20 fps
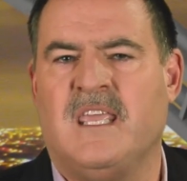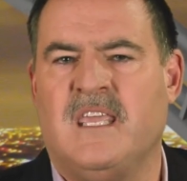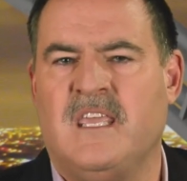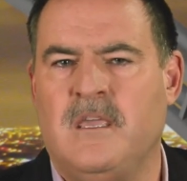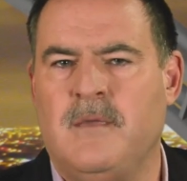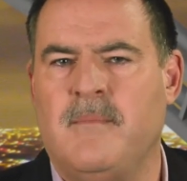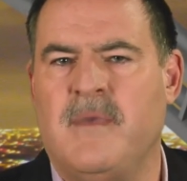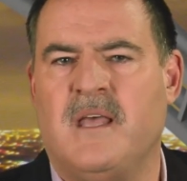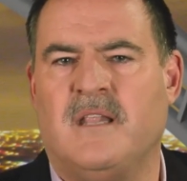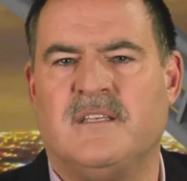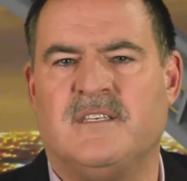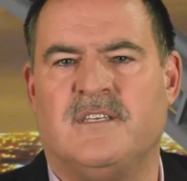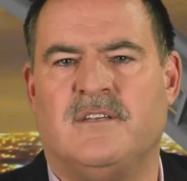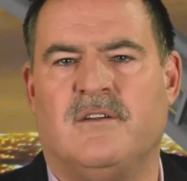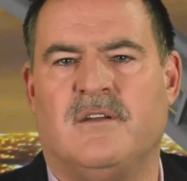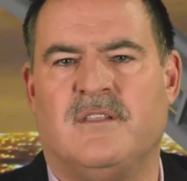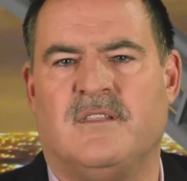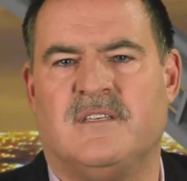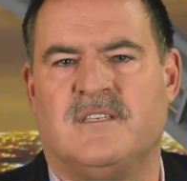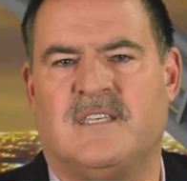Email us
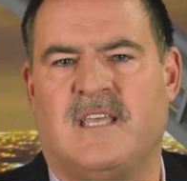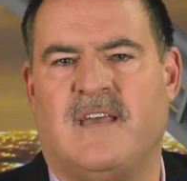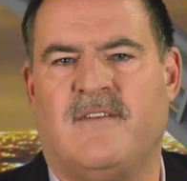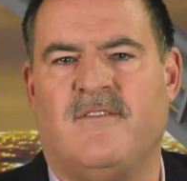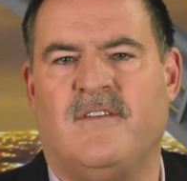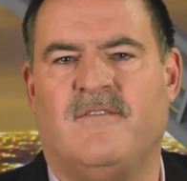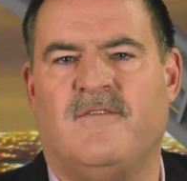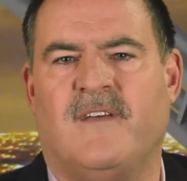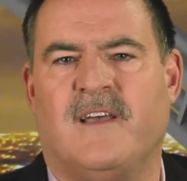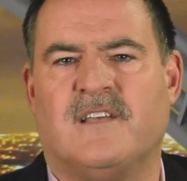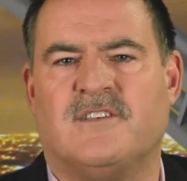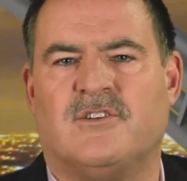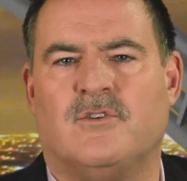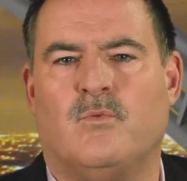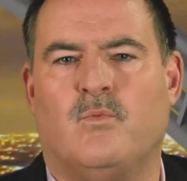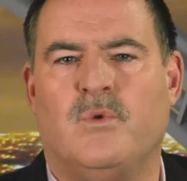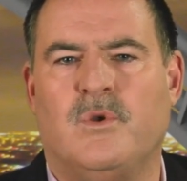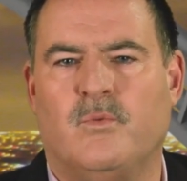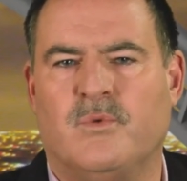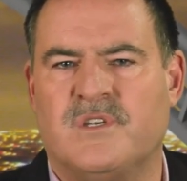here at The Savvy Investor.
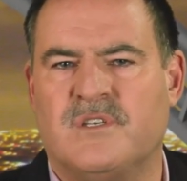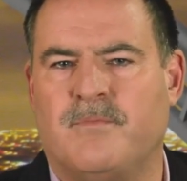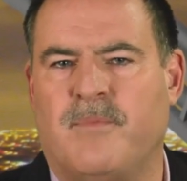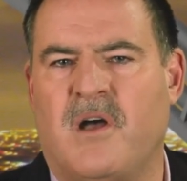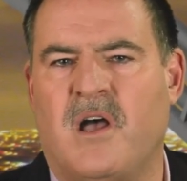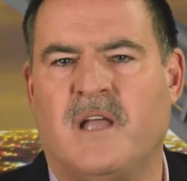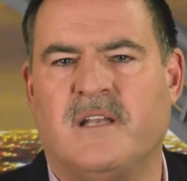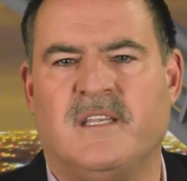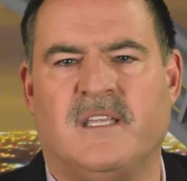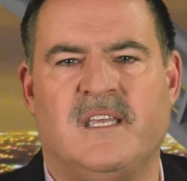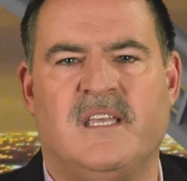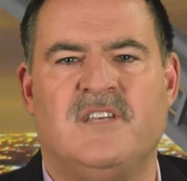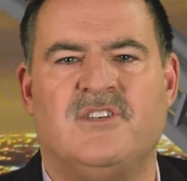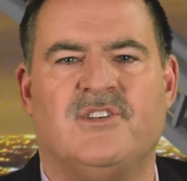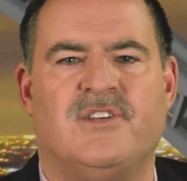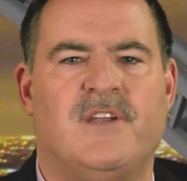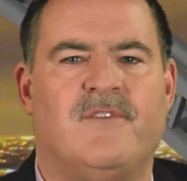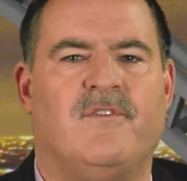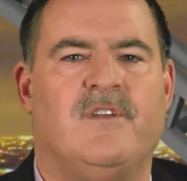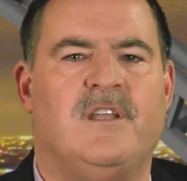We respond to each
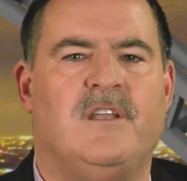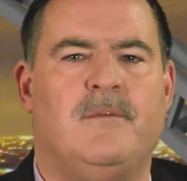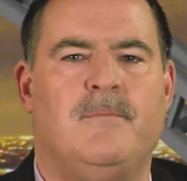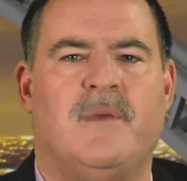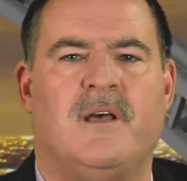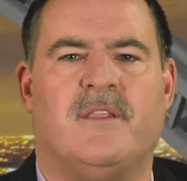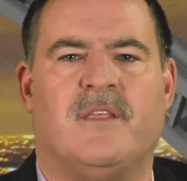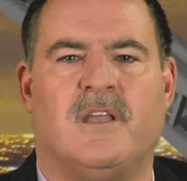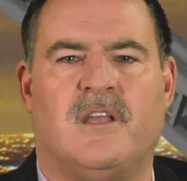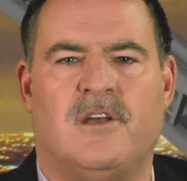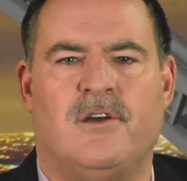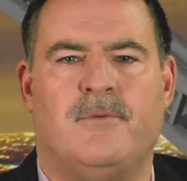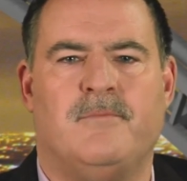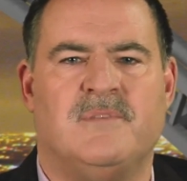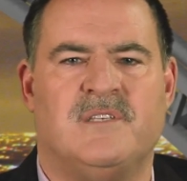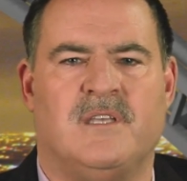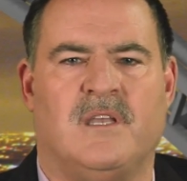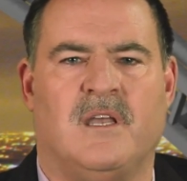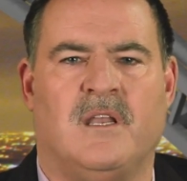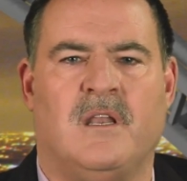and every email that
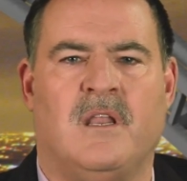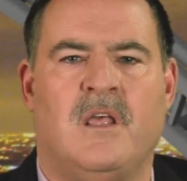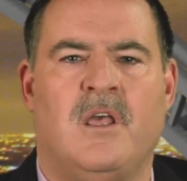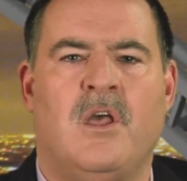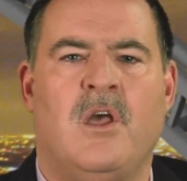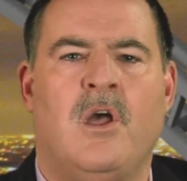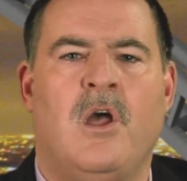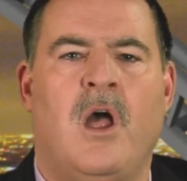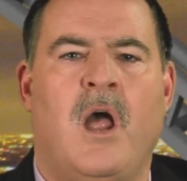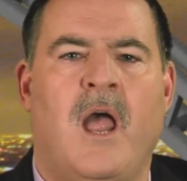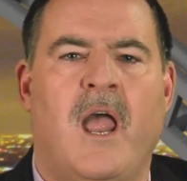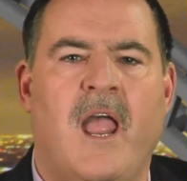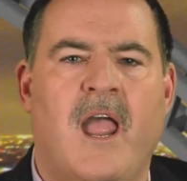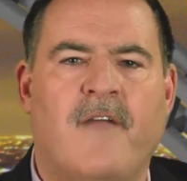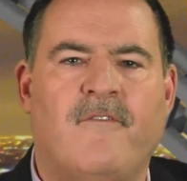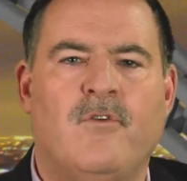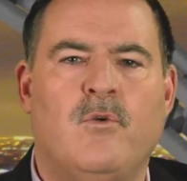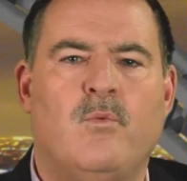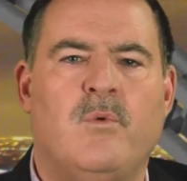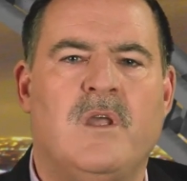comes in.
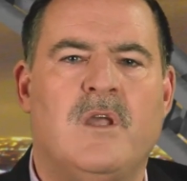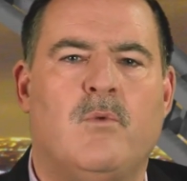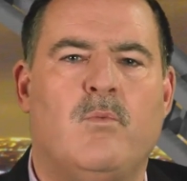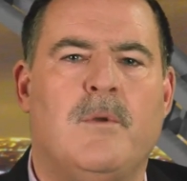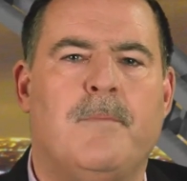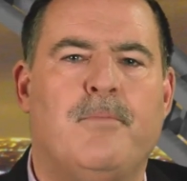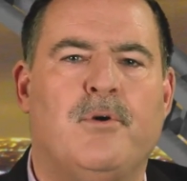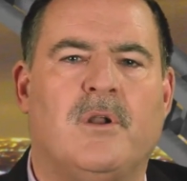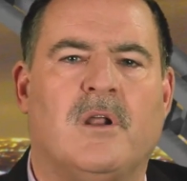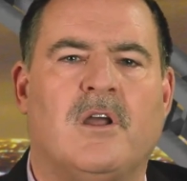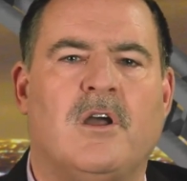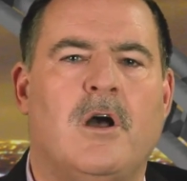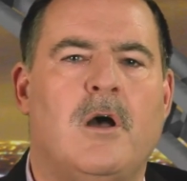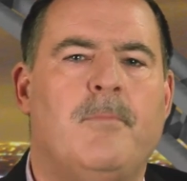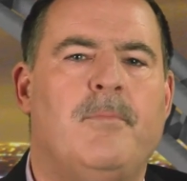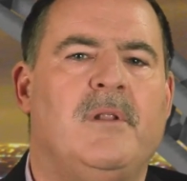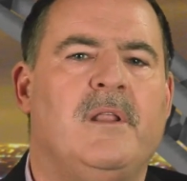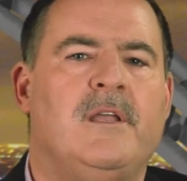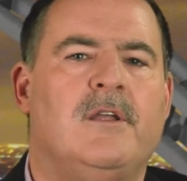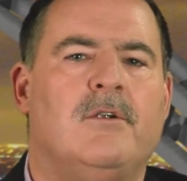Every week we put a
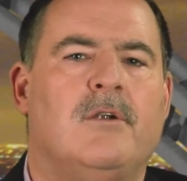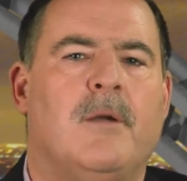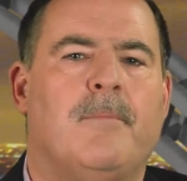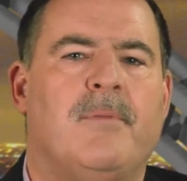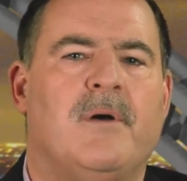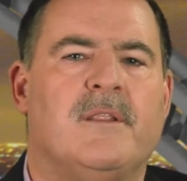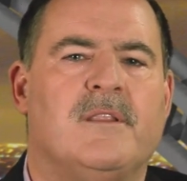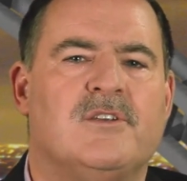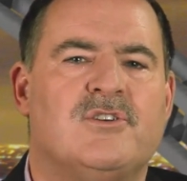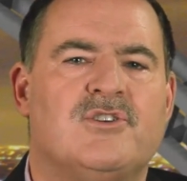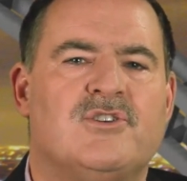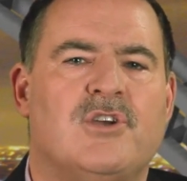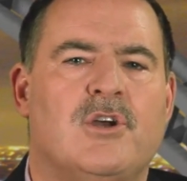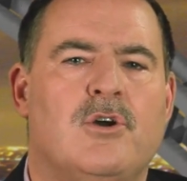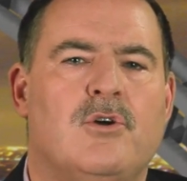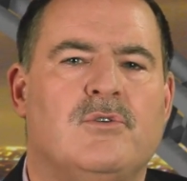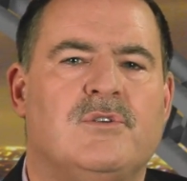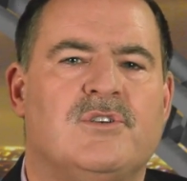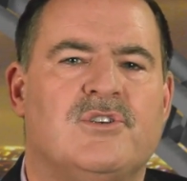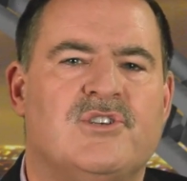couple here up on the
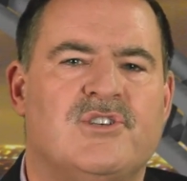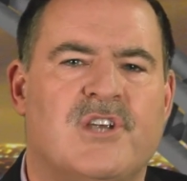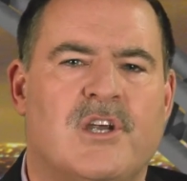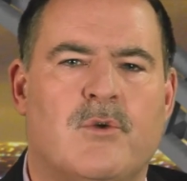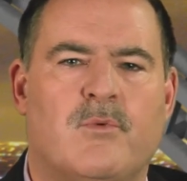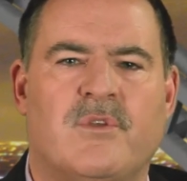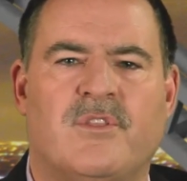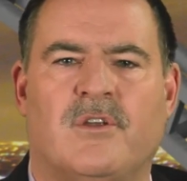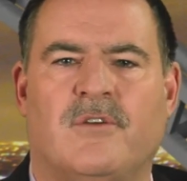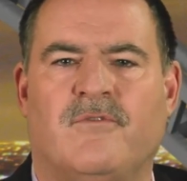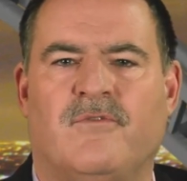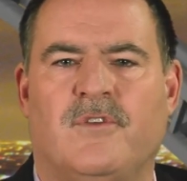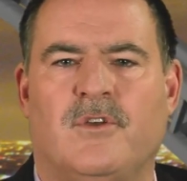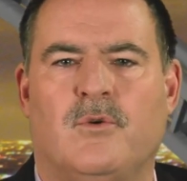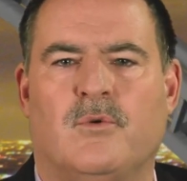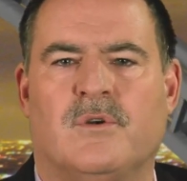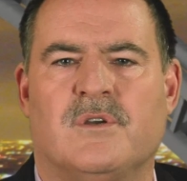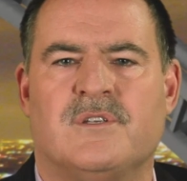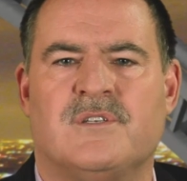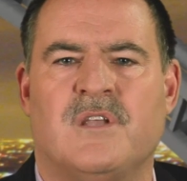show to share with our
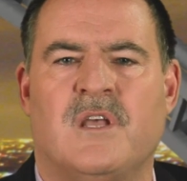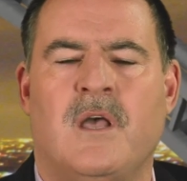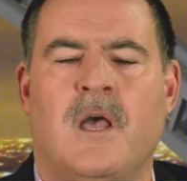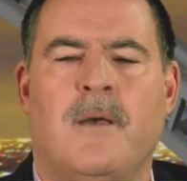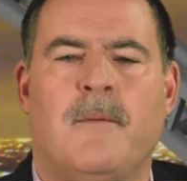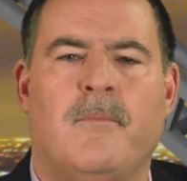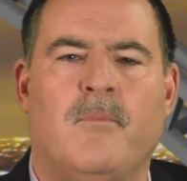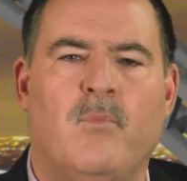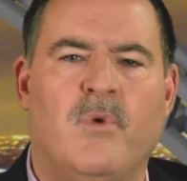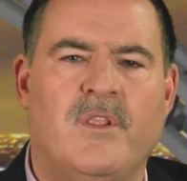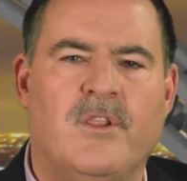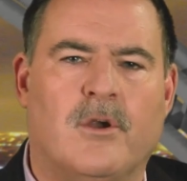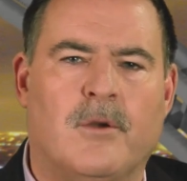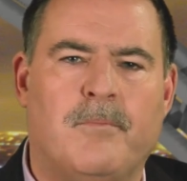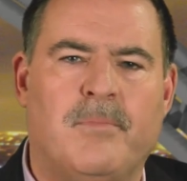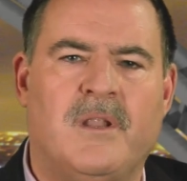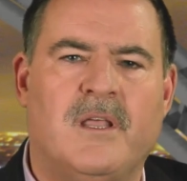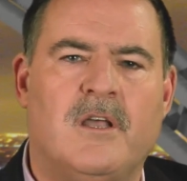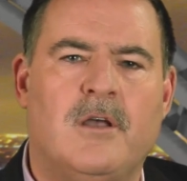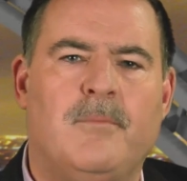viewers when they're
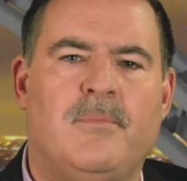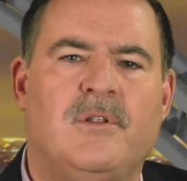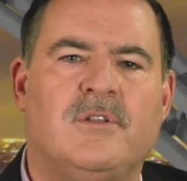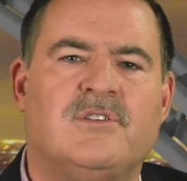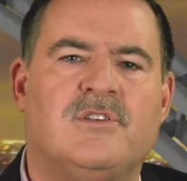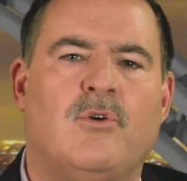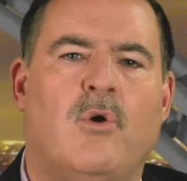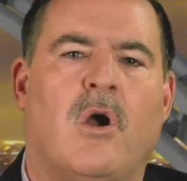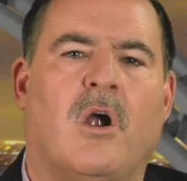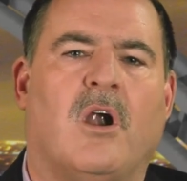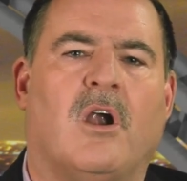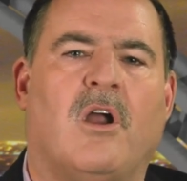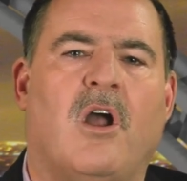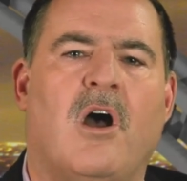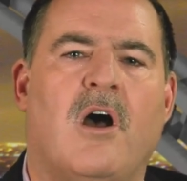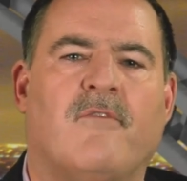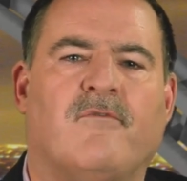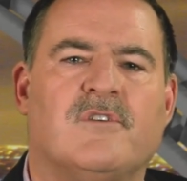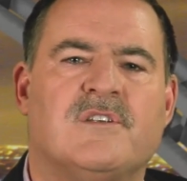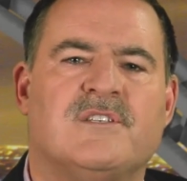applicable to our
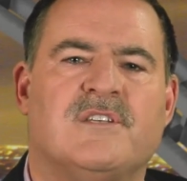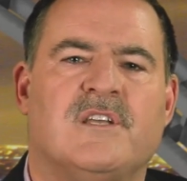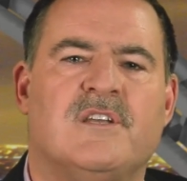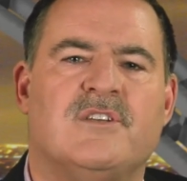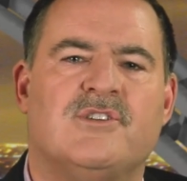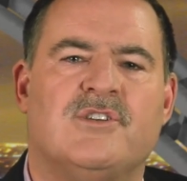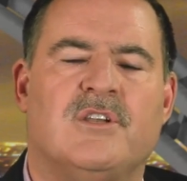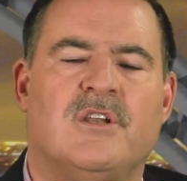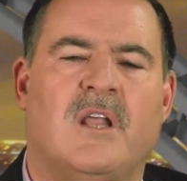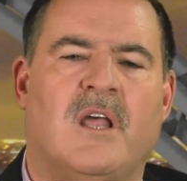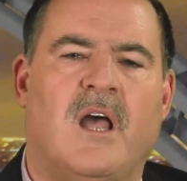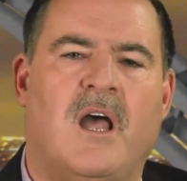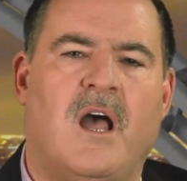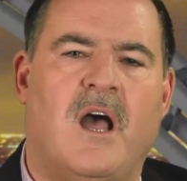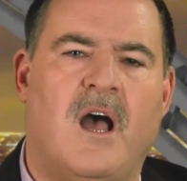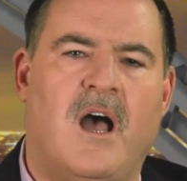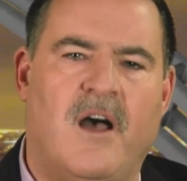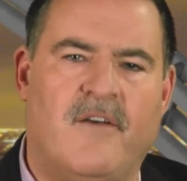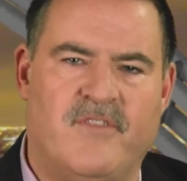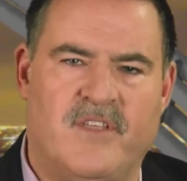conversation
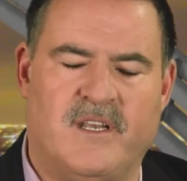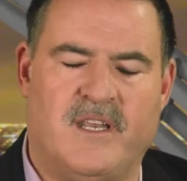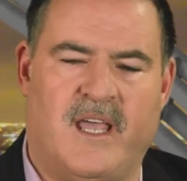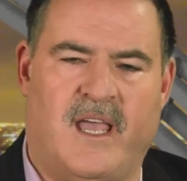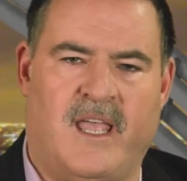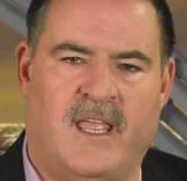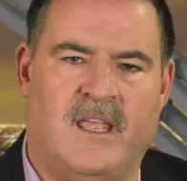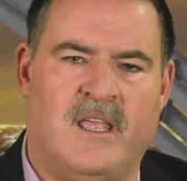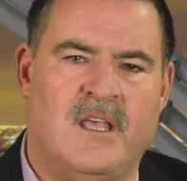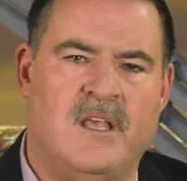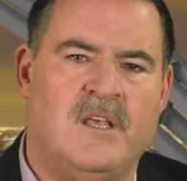of the day.